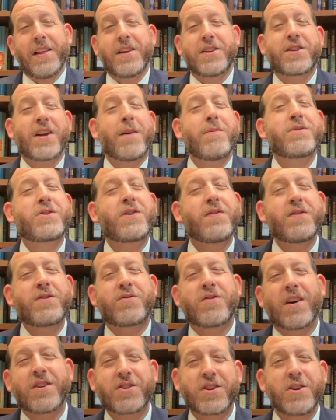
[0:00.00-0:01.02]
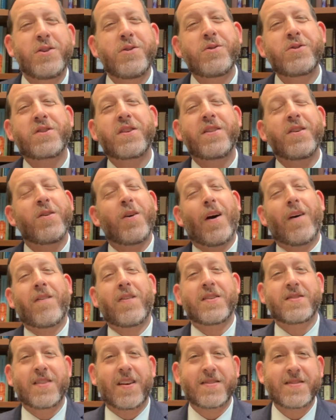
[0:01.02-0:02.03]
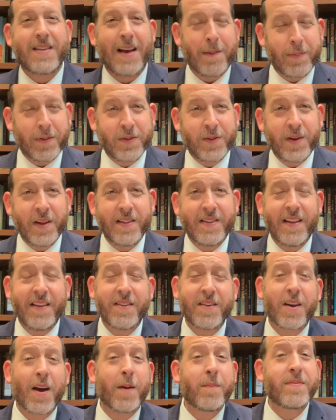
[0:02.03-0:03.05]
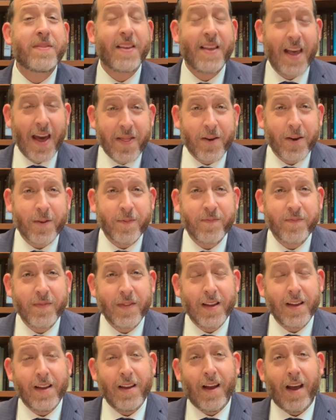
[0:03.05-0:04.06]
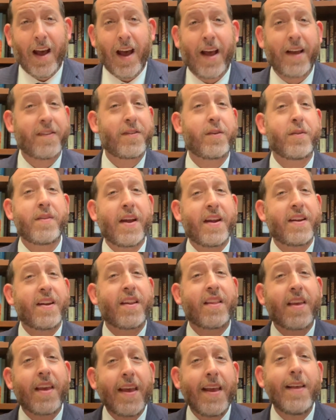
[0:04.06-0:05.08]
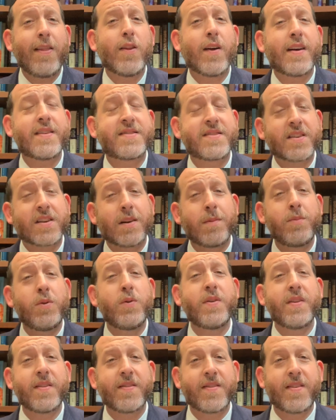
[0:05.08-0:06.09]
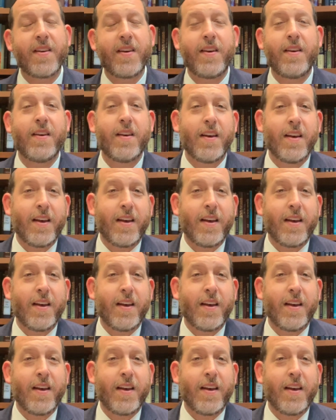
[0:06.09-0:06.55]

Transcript: Shabbos Shuva Drasha usually offers us the opportunity to come together as united Kehillah, as a community,